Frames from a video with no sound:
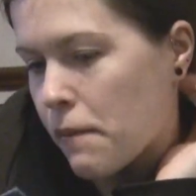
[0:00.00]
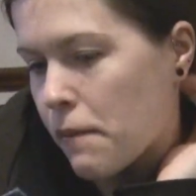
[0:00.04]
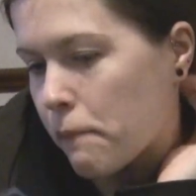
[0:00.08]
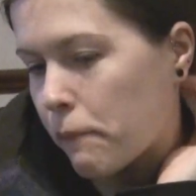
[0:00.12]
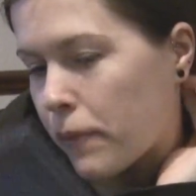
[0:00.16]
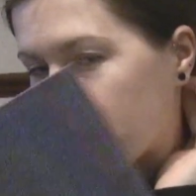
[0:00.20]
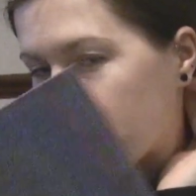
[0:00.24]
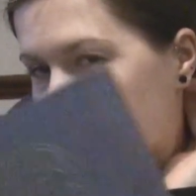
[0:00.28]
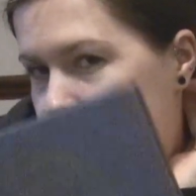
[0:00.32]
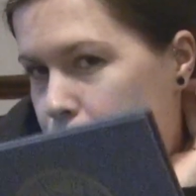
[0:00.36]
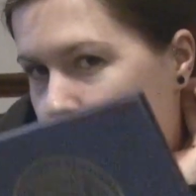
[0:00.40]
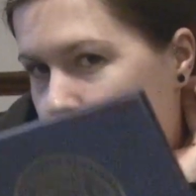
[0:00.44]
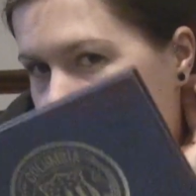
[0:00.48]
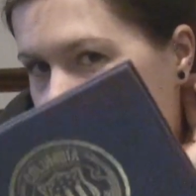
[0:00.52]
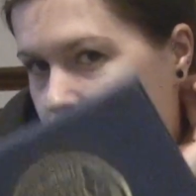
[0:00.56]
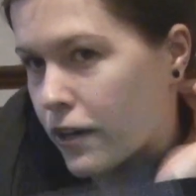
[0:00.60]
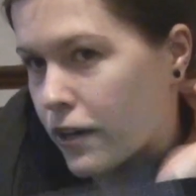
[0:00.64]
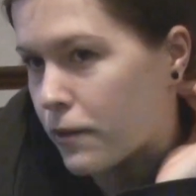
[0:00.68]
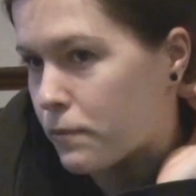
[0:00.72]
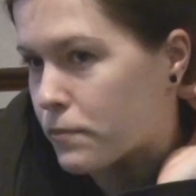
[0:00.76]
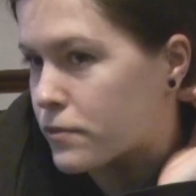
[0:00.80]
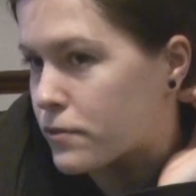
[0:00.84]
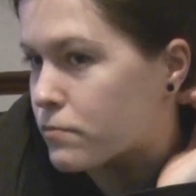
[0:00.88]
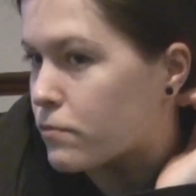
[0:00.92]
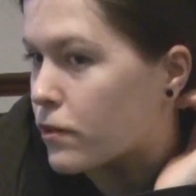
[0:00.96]
But I should pick that
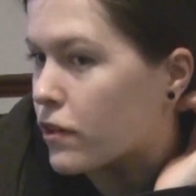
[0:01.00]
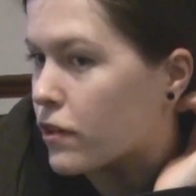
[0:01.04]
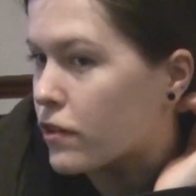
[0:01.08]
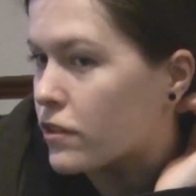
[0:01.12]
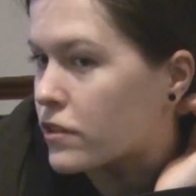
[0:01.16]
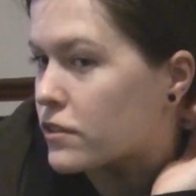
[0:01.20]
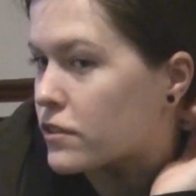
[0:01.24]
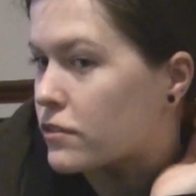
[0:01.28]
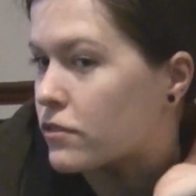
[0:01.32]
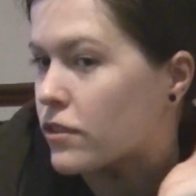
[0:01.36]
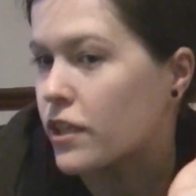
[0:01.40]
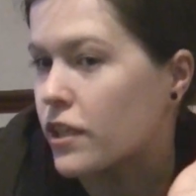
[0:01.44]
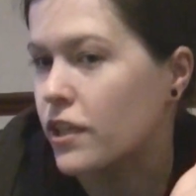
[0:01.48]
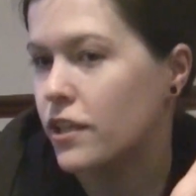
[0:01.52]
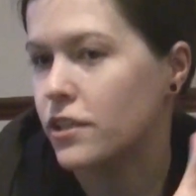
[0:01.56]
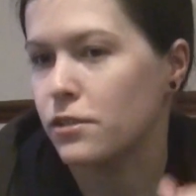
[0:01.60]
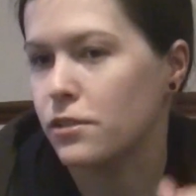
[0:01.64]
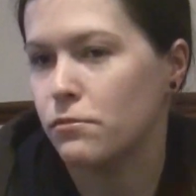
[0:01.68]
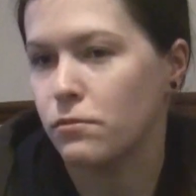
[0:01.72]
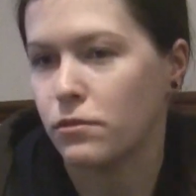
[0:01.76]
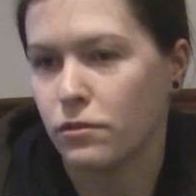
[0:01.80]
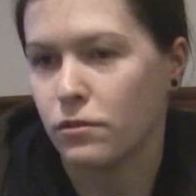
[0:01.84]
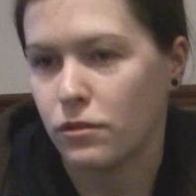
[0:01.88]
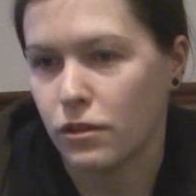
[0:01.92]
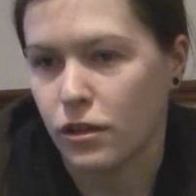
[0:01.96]
up as well because it'll go
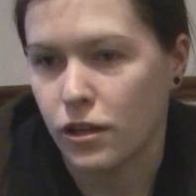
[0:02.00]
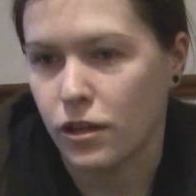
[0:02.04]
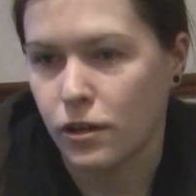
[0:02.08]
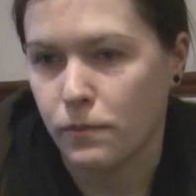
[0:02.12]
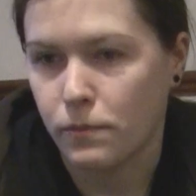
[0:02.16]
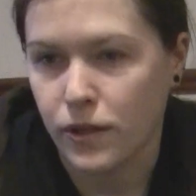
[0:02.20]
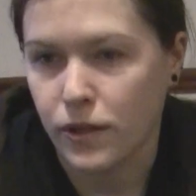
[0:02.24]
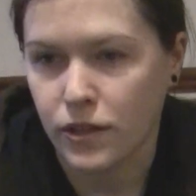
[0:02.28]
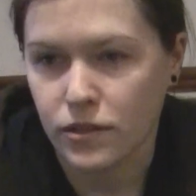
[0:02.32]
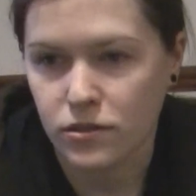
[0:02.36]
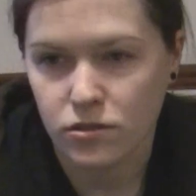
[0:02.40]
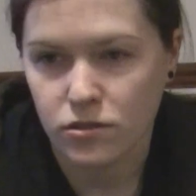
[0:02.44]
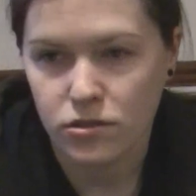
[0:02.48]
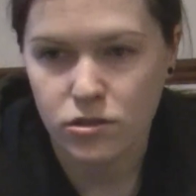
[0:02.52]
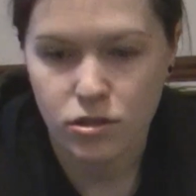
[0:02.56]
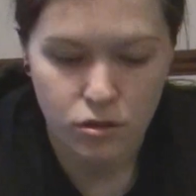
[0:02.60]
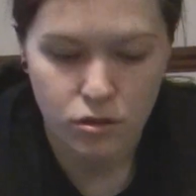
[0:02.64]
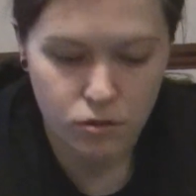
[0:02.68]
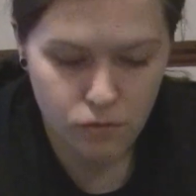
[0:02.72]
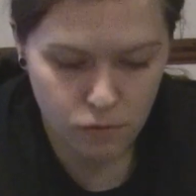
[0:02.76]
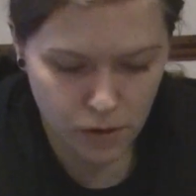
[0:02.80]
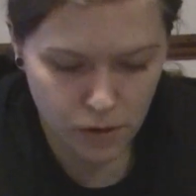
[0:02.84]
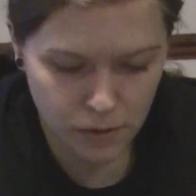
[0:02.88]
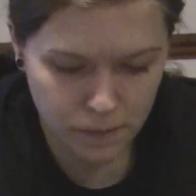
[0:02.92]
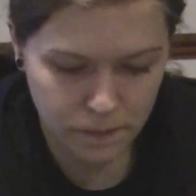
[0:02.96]
nicely with the BioShock
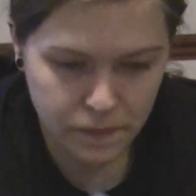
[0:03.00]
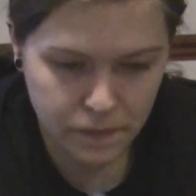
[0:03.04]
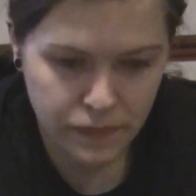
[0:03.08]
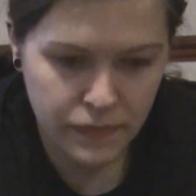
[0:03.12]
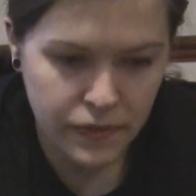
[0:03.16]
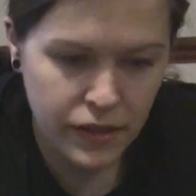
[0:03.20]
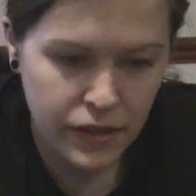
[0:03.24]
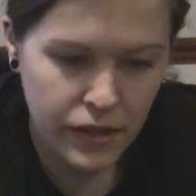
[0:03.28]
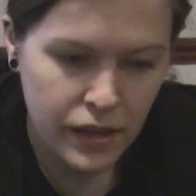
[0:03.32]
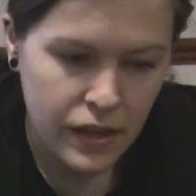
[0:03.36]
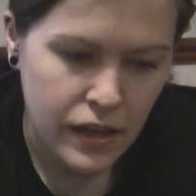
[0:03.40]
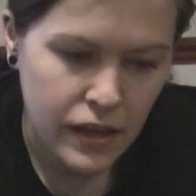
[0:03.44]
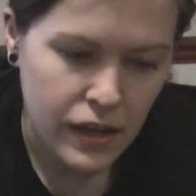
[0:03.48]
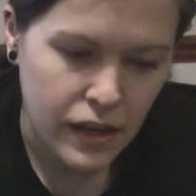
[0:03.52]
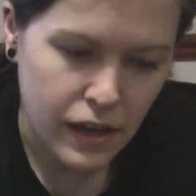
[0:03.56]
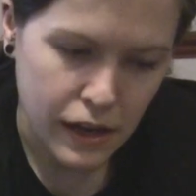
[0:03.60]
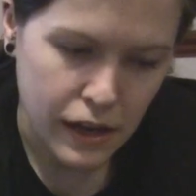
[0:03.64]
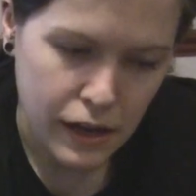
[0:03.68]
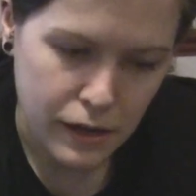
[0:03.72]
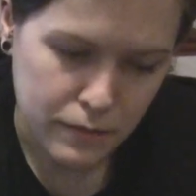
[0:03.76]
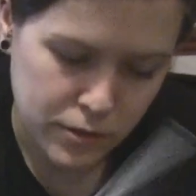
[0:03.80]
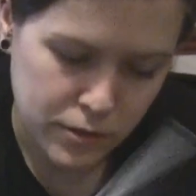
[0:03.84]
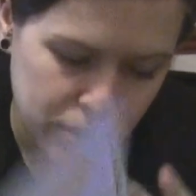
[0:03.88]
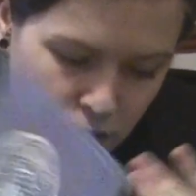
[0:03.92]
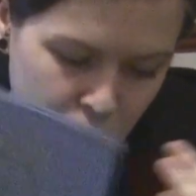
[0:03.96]
2 one.
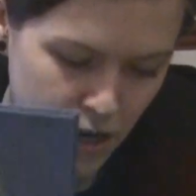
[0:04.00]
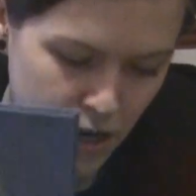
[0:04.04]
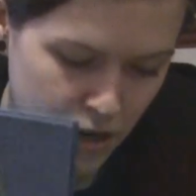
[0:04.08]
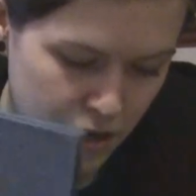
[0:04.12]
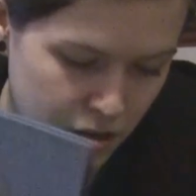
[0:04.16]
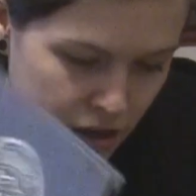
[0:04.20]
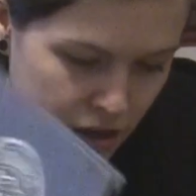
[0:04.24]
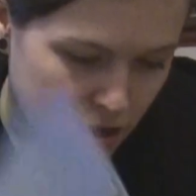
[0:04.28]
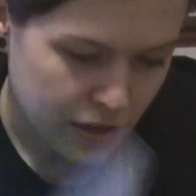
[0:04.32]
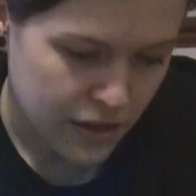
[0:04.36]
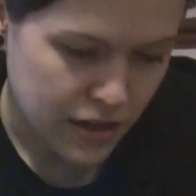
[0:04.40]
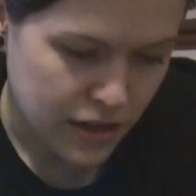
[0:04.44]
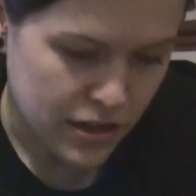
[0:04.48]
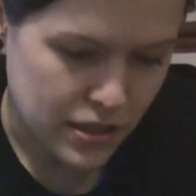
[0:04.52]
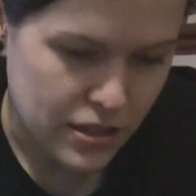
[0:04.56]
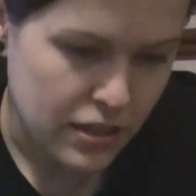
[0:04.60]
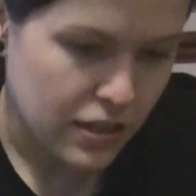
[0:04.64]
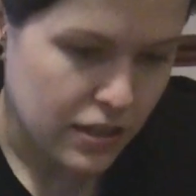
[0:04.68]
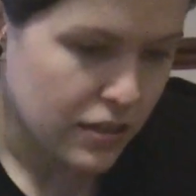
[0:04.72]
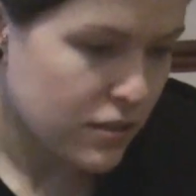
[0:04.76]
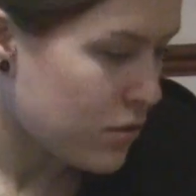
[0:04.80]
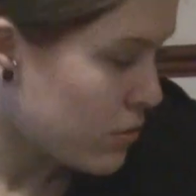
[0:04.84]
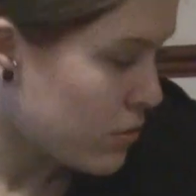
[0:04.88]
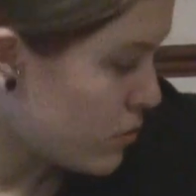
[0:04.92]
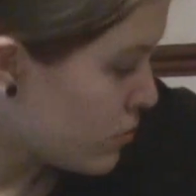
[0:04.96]
So yeah, you get a nice
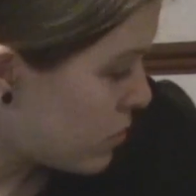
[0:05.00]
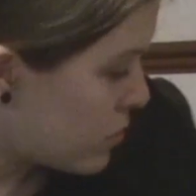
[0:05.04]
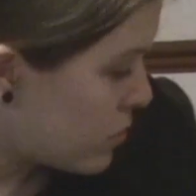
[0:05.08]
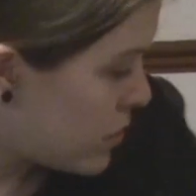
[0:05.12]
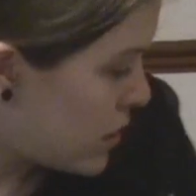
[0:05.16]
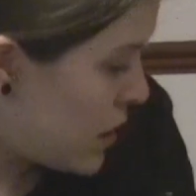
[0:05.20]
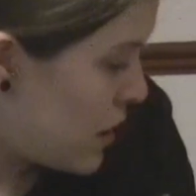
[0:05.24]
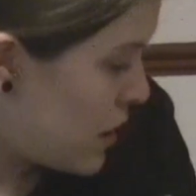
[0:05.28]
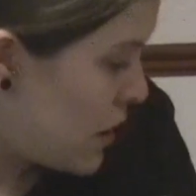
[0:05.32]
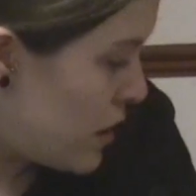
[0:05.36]
little